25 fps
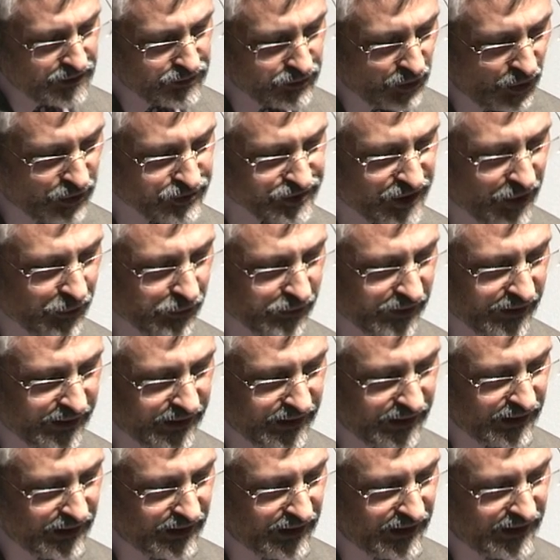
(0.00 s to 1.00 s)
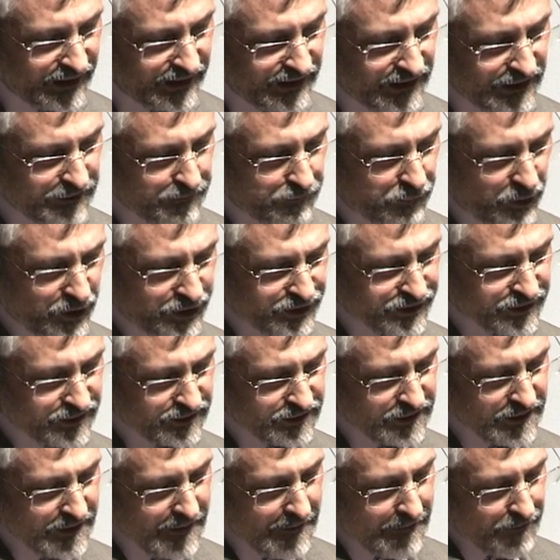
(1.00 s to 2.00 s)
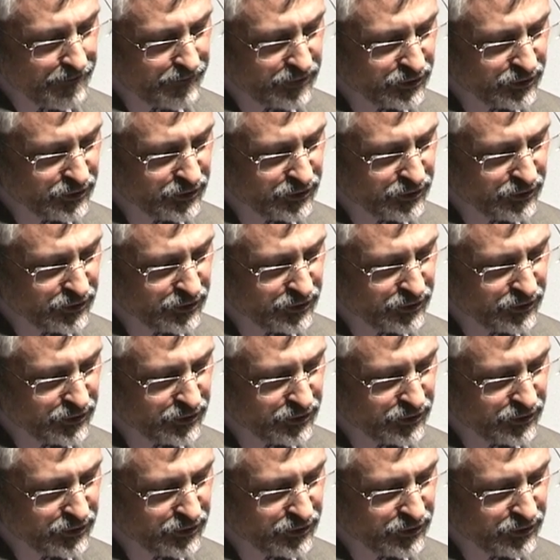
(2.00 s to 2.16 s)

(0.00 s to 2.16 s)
not only in Britain,